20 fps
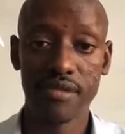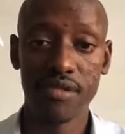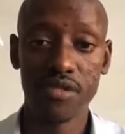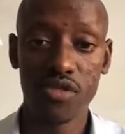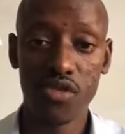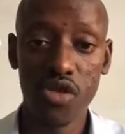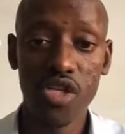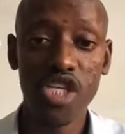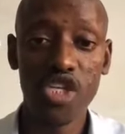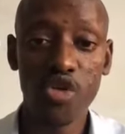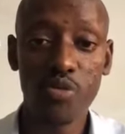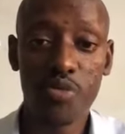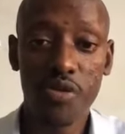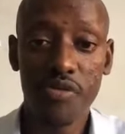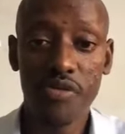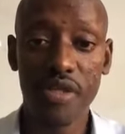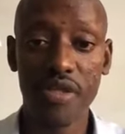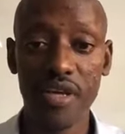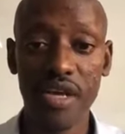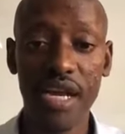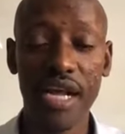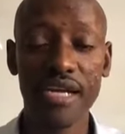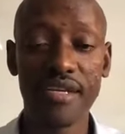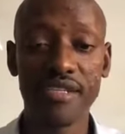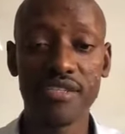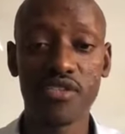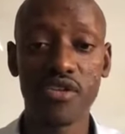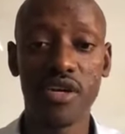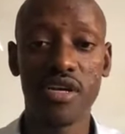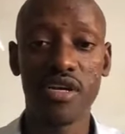So you need to prove that the client
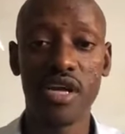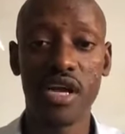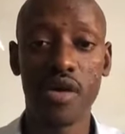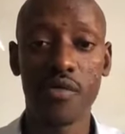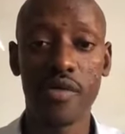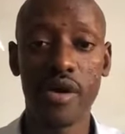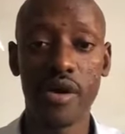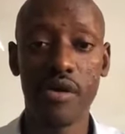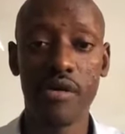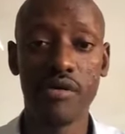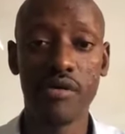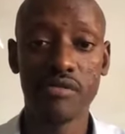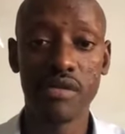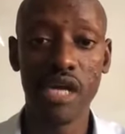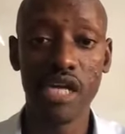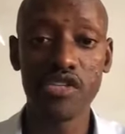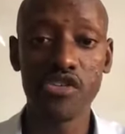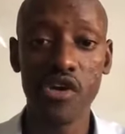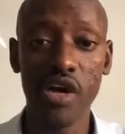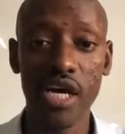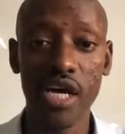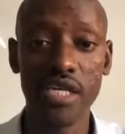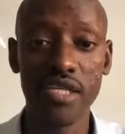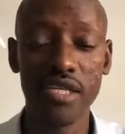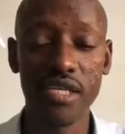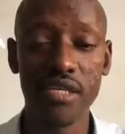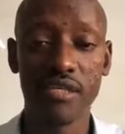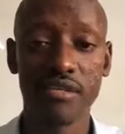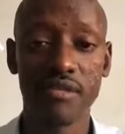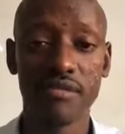is John and Kandwa now. National ID.